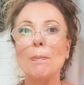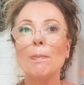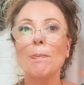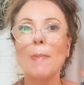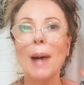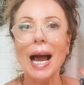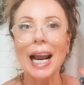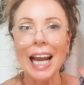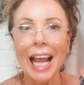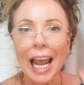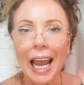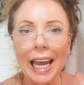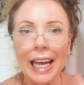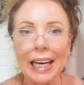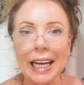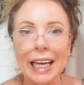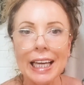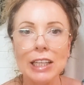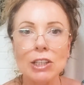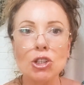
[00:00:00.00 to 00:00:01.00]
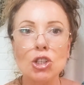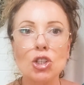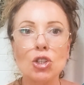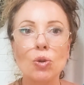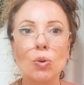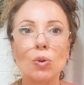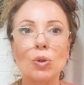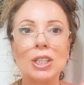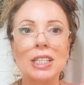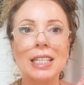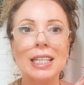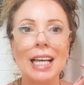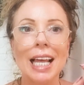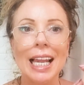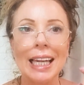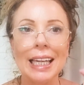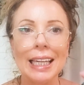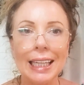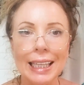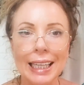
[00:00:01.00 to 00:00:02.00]
But it is
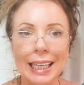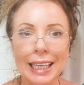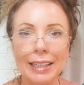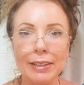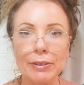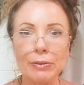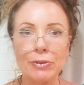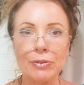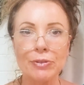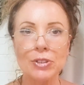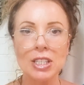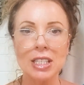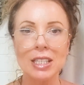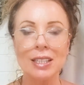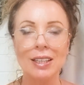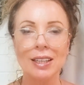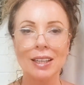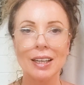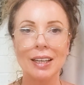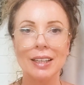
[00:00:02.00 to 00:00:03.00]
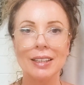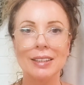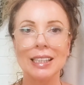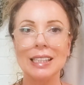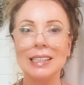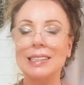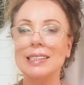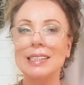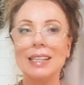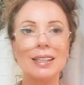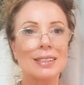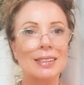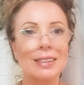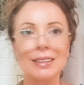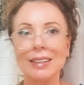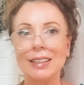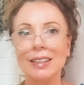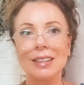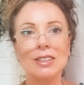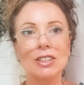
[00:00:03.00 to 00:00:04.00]
short-lived. This
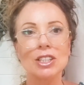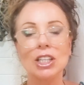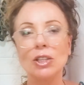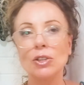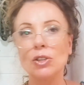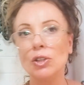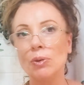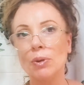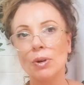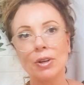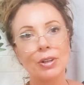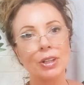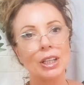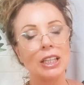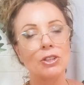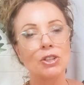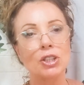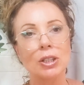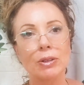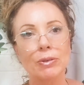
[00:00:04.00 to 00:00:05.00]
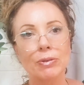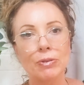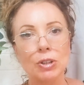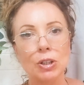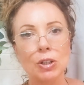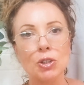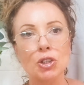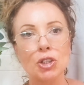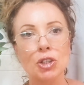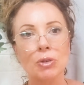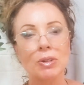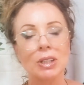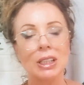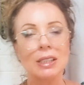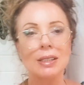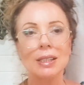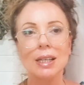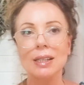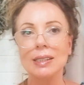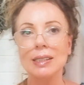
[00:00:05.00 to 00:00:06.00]
doesn't continue on into the future, and
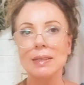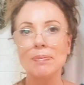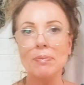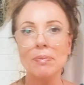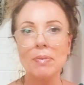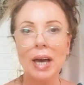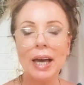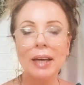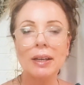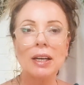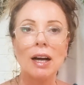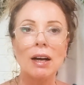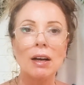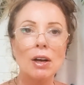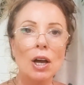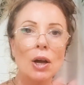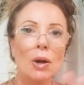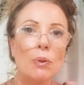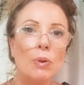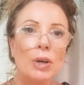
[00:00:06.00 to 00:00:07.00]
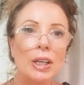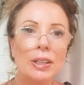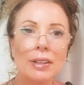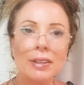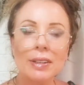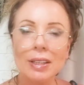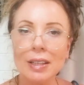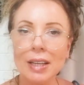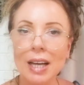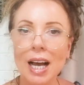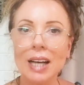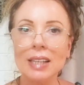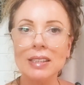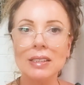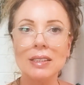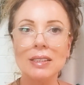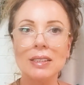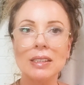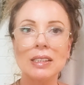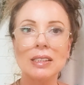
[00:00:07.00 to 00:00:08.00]
it doesn't matter whether the
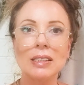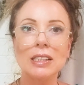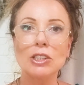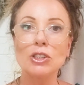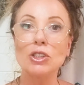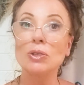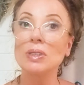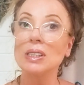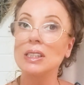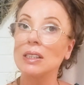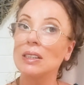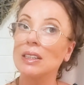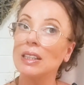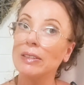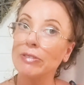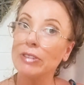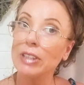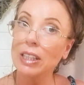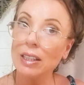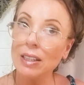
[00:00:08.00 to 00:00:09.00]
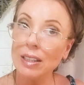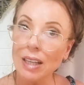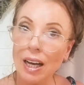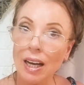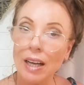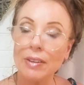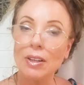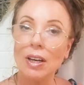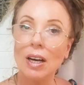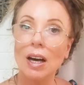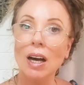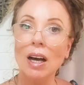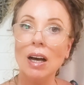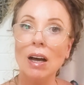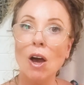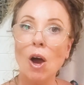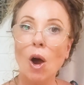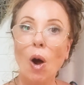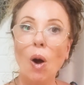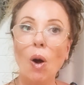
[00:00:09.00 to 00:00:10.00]
narcissist is your significant other
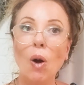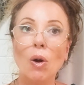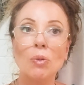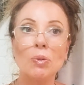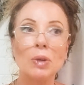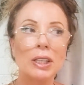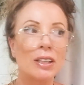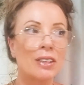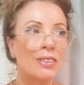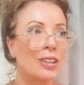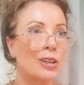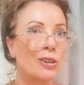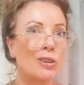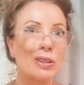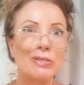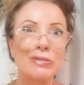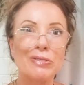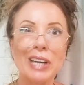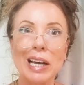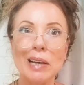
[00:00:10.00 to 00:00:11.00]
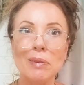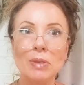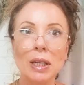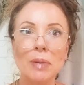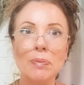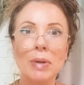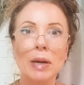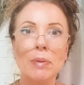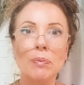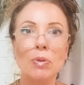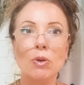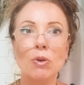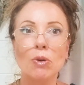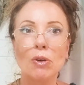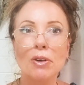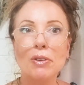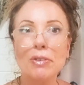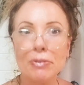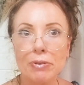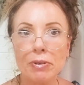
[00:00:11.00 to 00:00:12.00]
or whether they're a family member
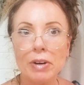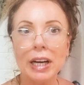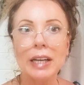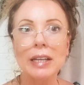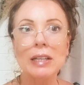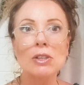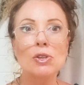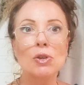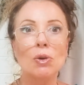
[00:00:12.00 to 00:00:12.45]
or a friend